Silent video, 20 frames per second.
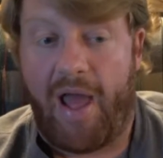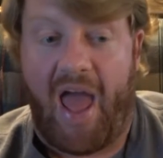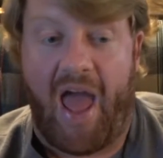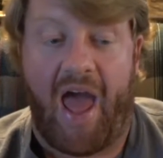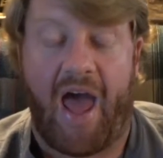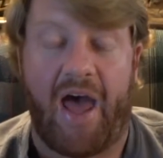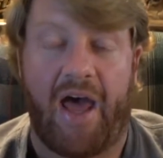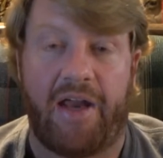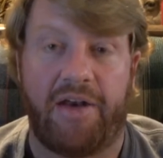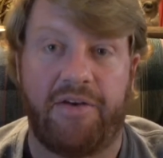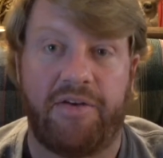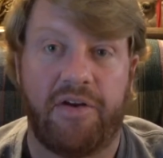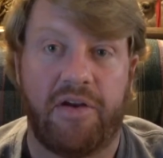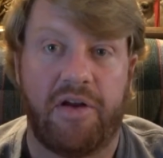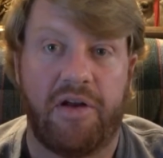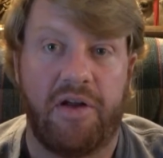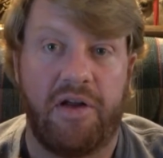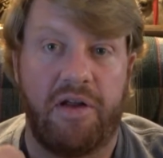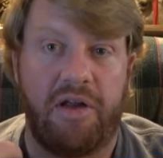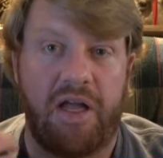And
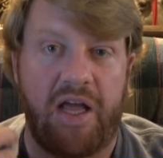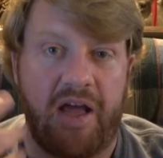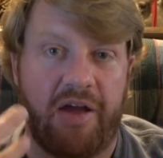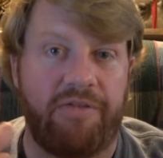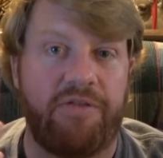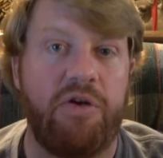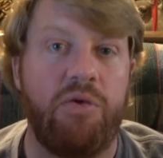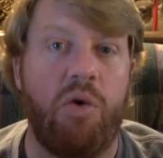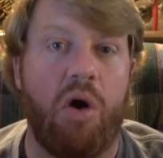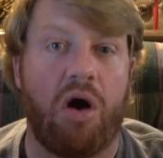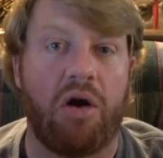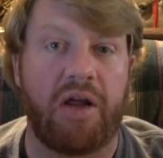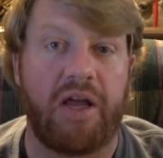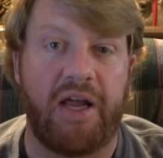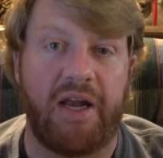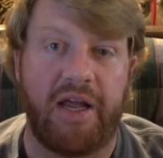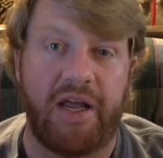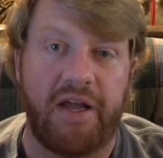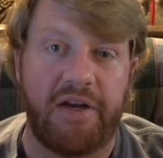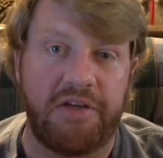if you are
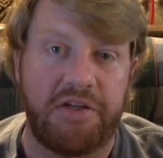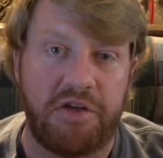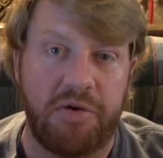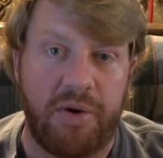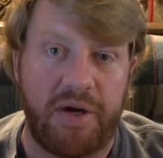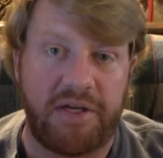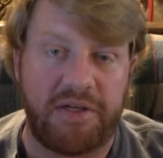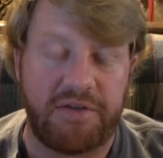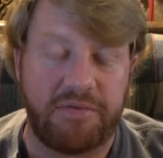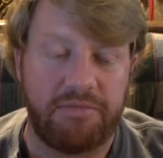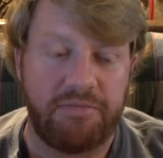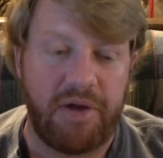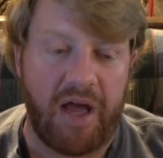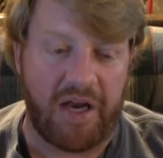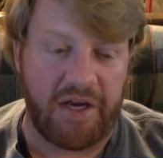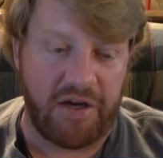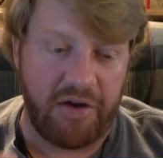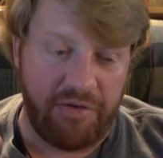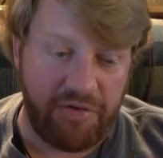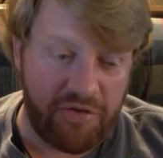getting into it
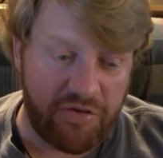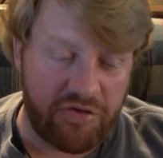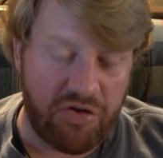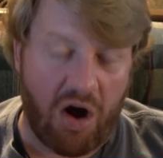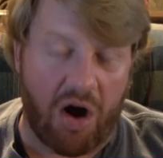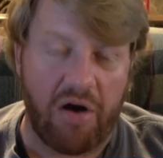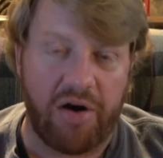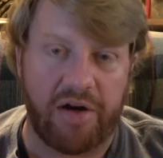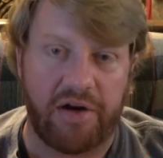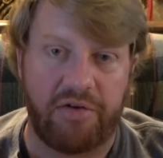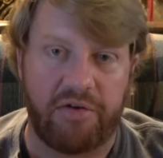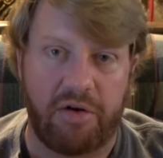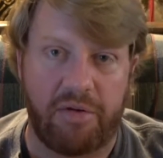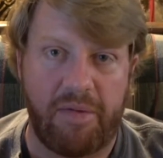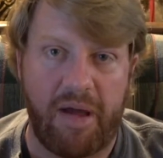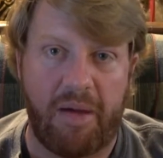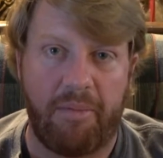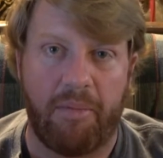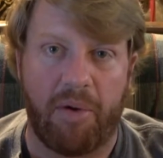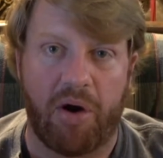and you've started,
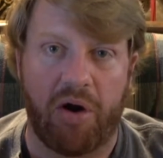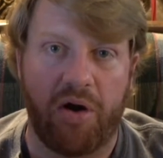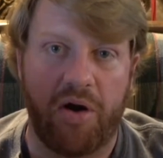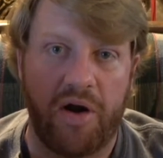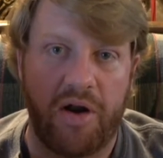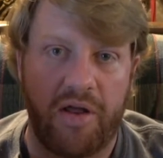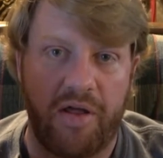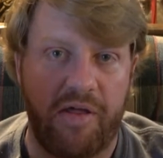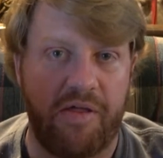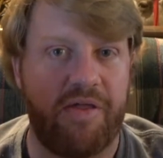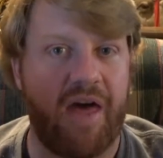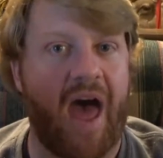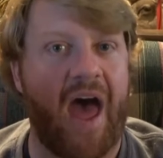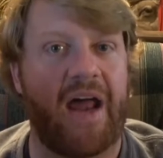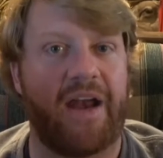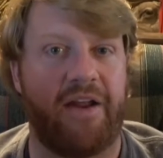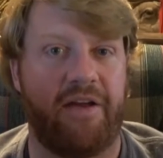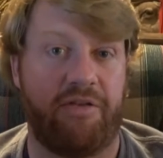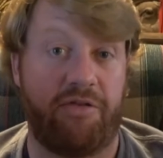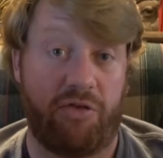remember
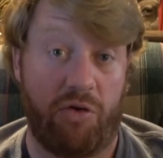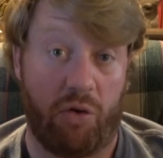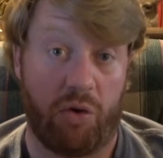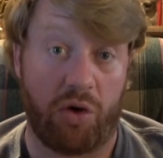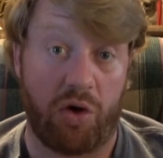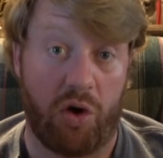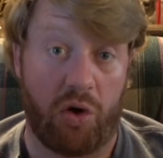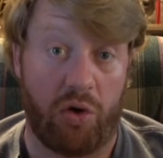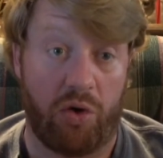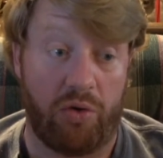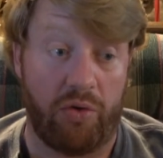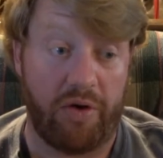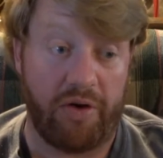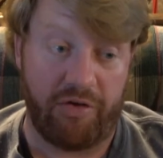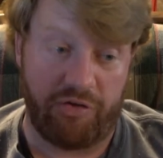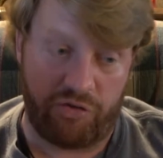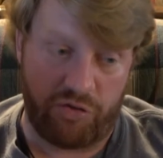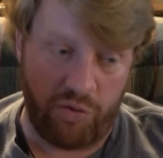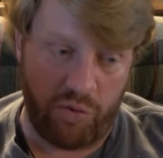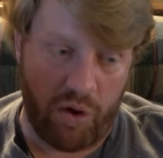that is your goal
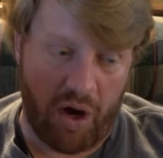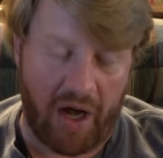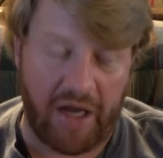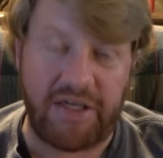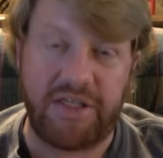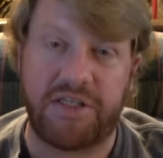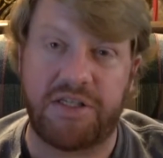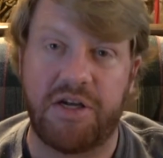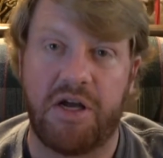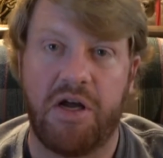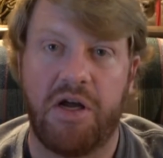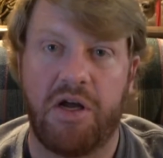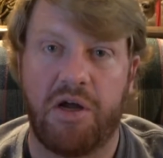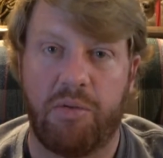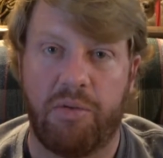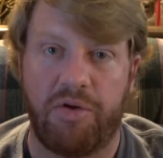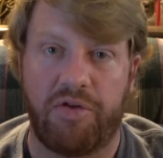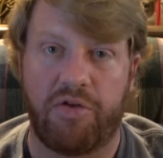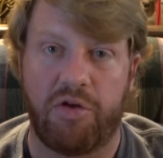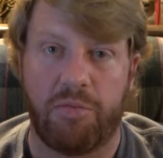is to hunt
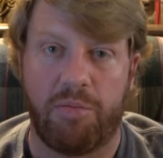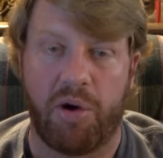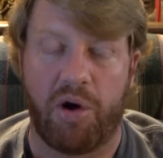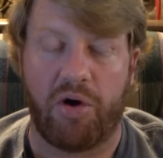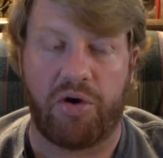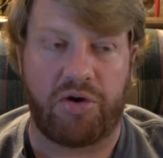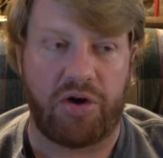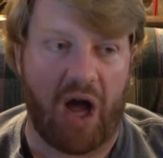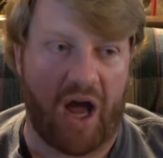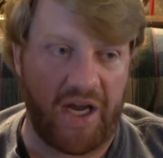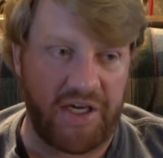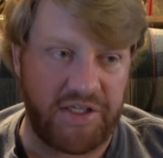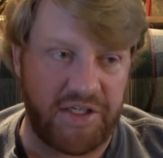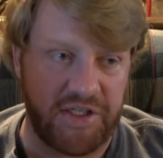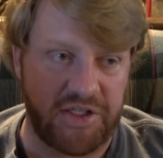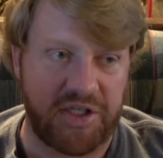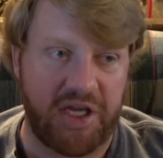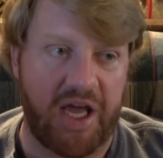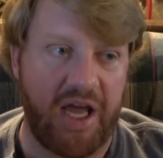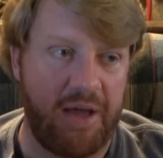with your bird, not
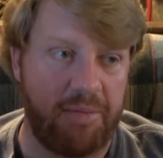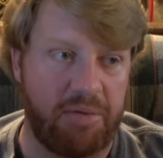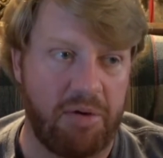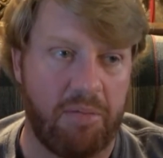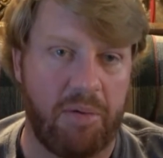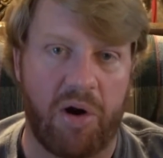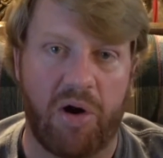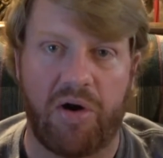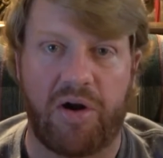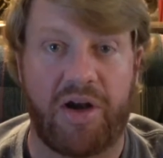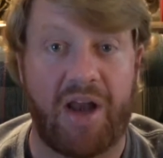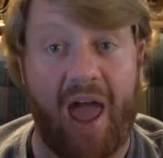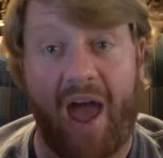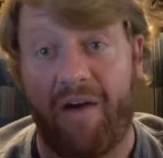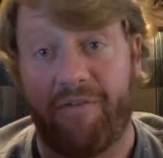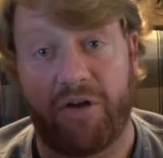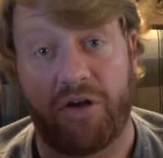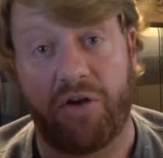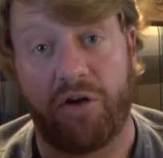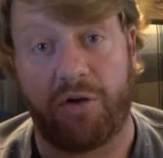just keep your bird and
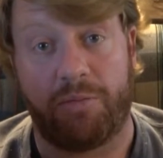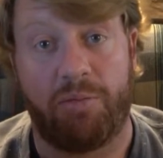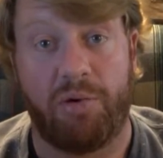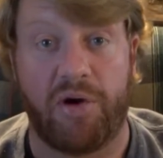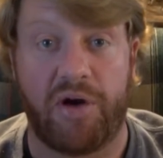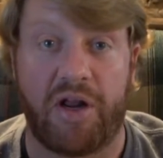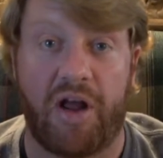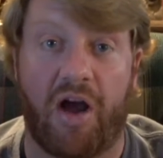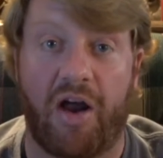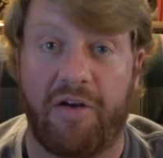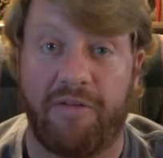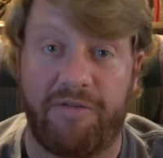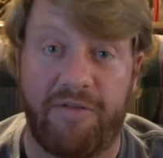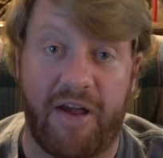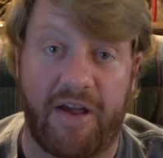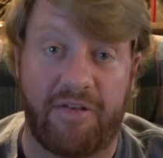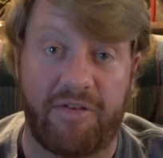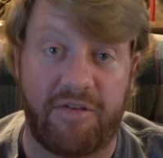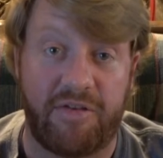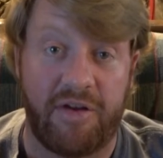have it look pretty on a
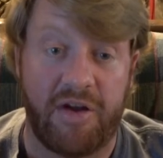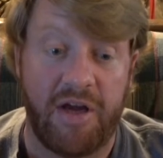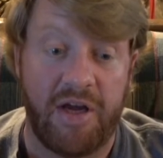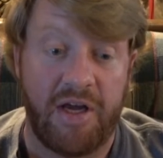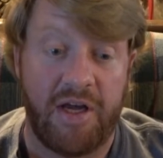fist.